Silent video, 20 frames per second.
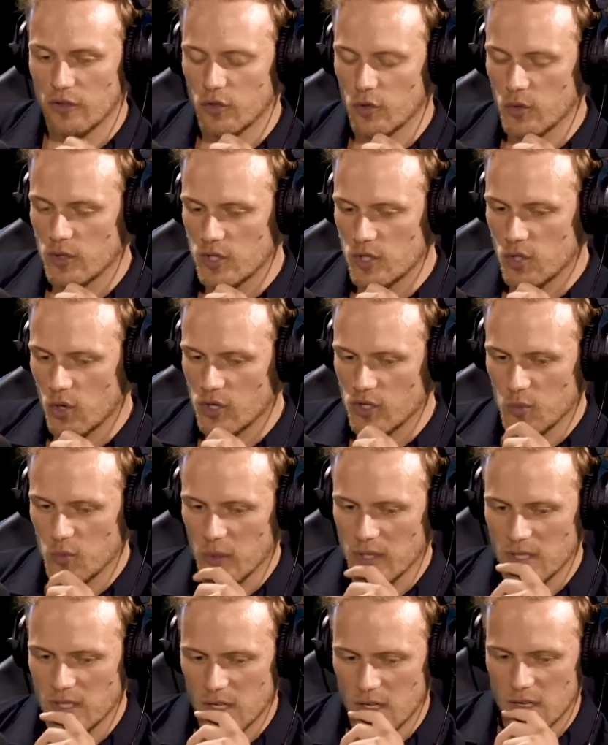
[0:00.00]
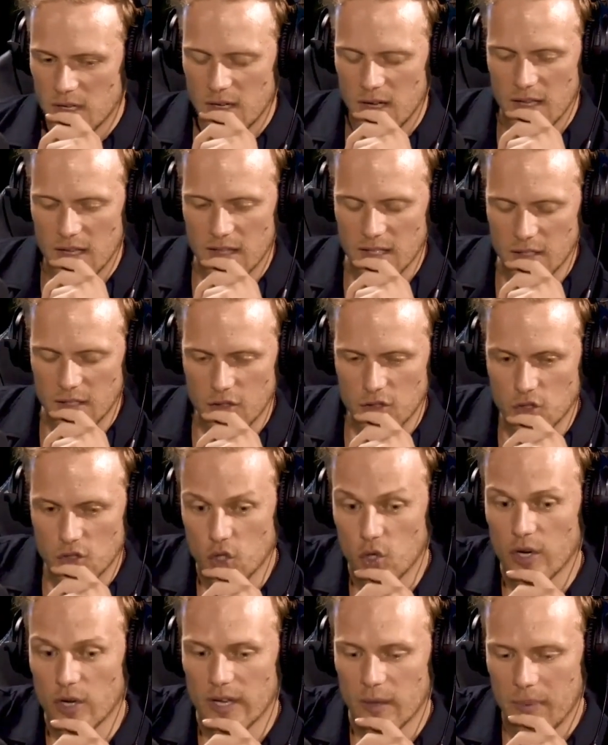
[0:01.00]
through a Scottish winter. I think
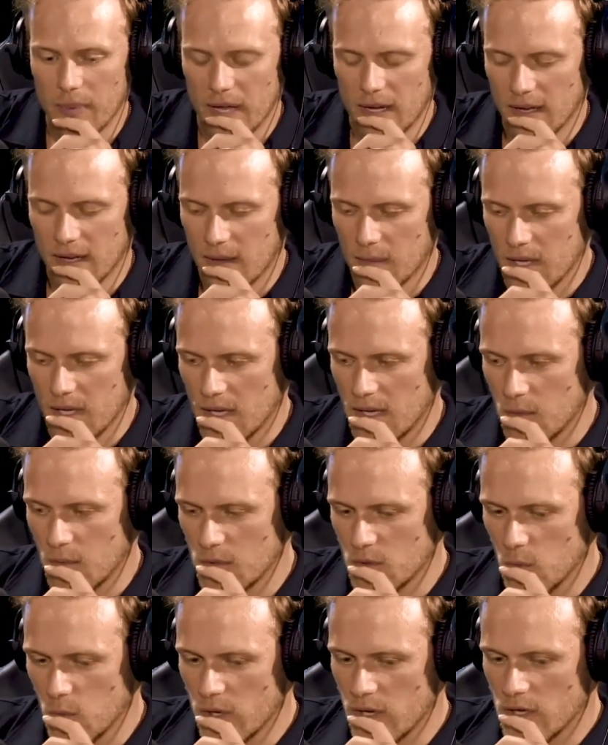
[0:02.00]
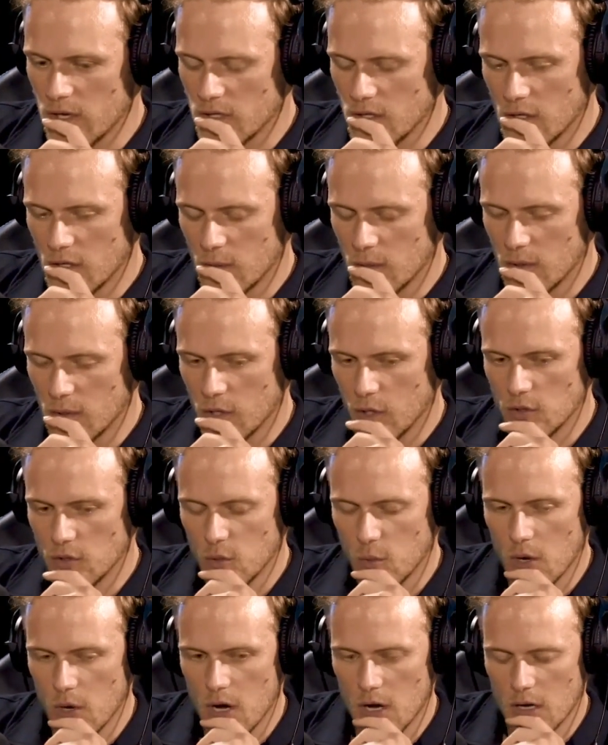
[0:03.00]
during a pandemic, it was weird. We would go
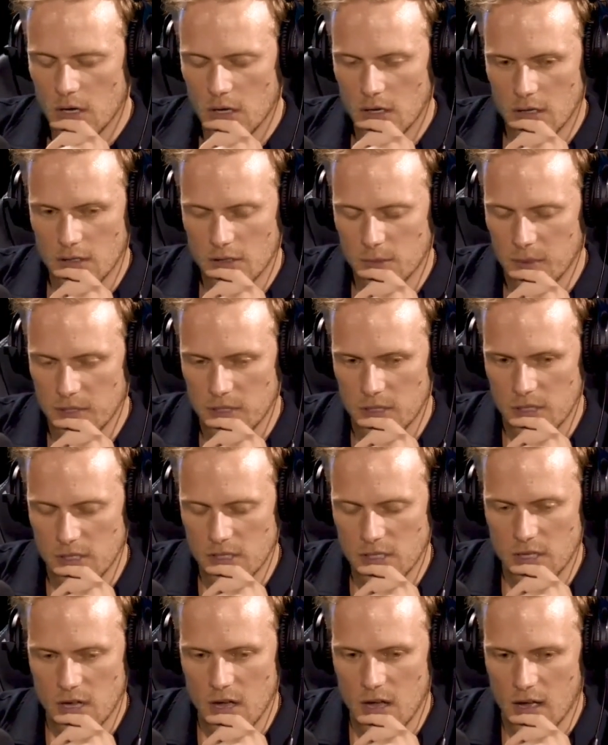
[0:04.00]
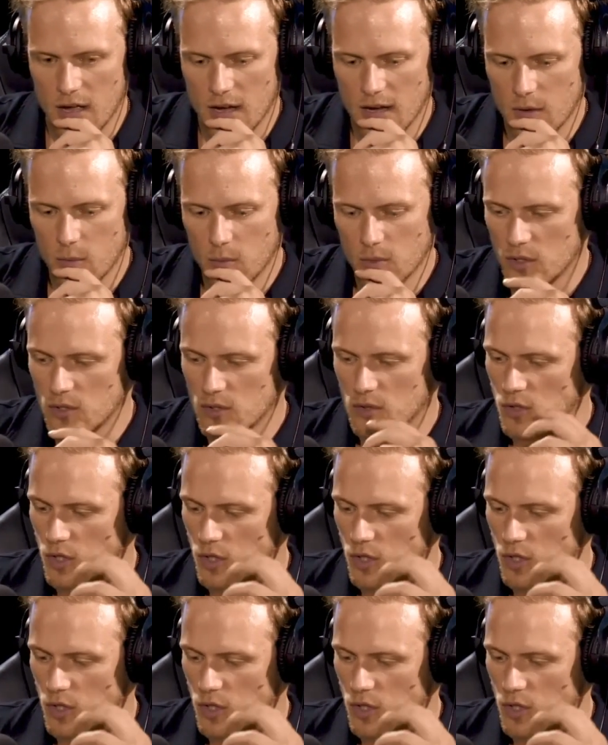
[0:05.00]
to work, especially at the start, and it was